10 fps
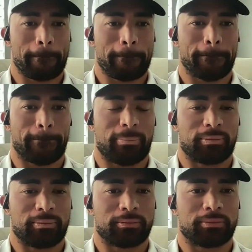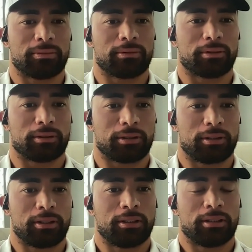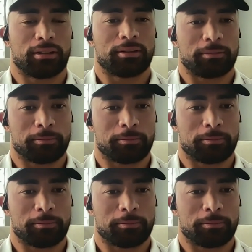(not speaking)